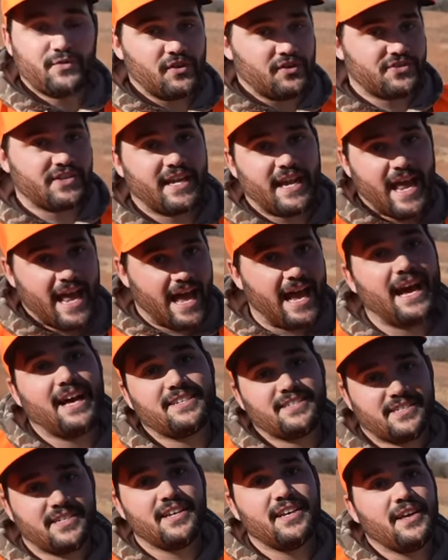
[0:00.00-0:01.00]
feels like
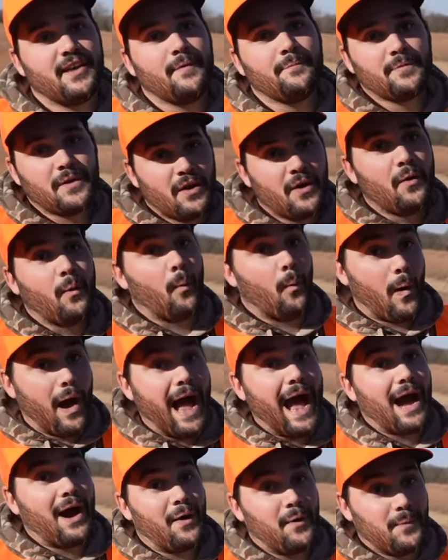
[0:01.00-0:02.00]
ass. It's
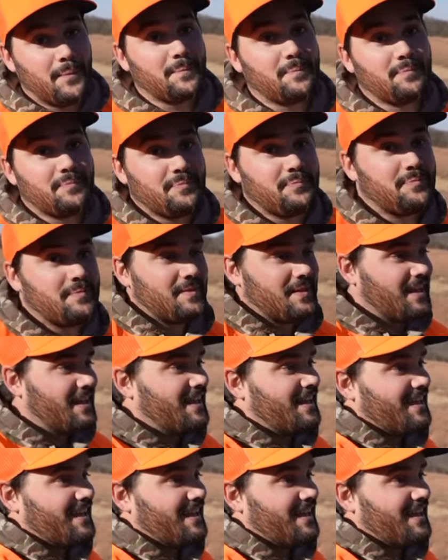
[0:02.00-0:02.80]
wow. Yeah.